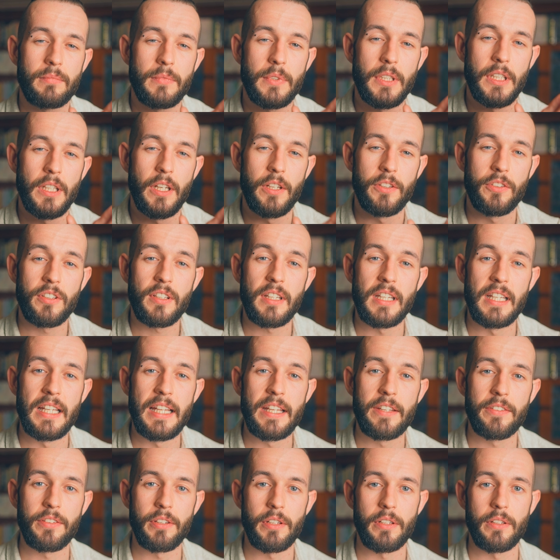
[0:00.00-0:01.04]
And I just
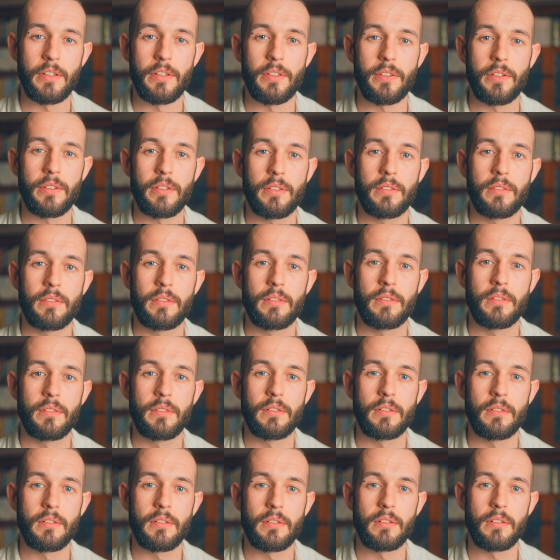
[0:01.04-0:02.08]
listened.
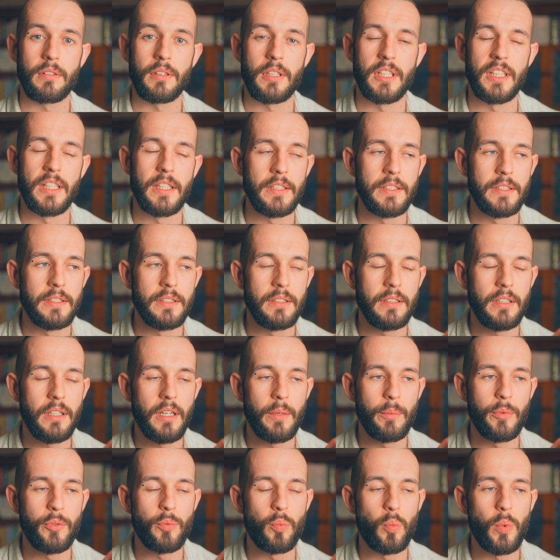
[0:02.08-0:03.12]
And I, I
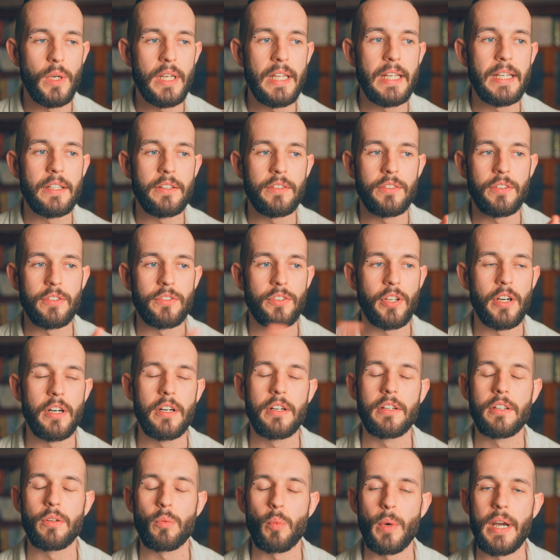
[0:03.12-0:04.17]
was willing to
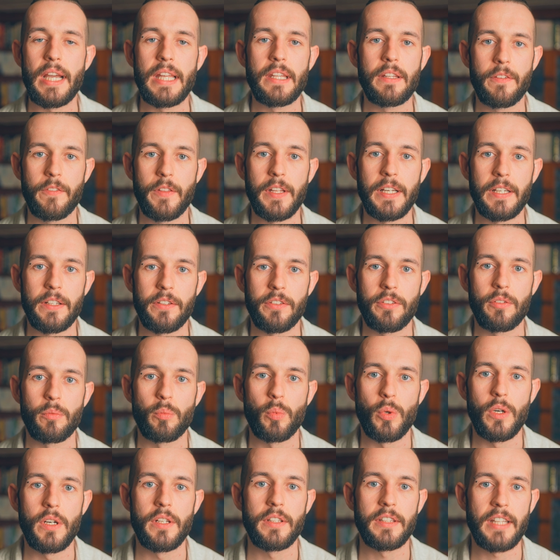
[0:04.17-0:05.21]
turn away the things that
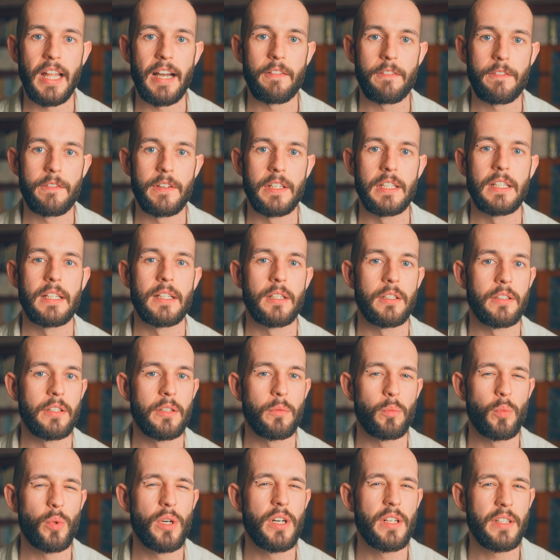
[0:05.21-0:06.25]
weren't that feeling and
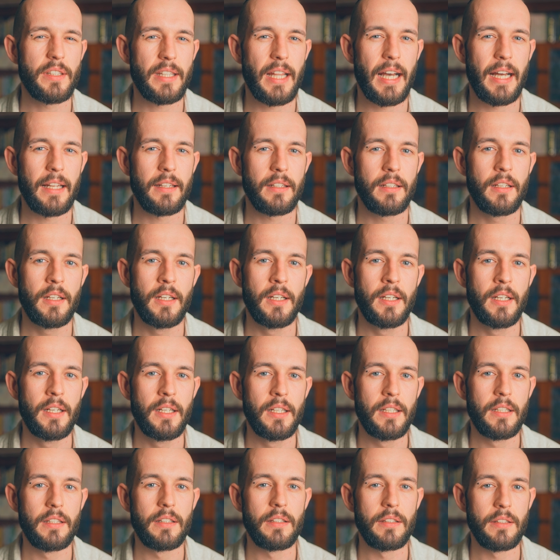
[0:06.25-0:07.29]
that weren't that
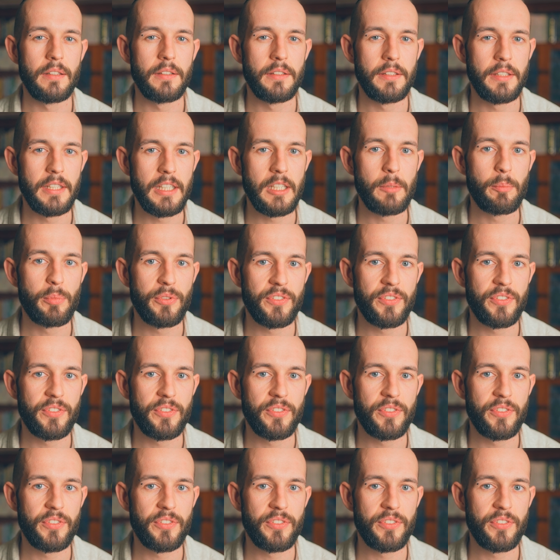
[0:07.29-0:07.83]
deep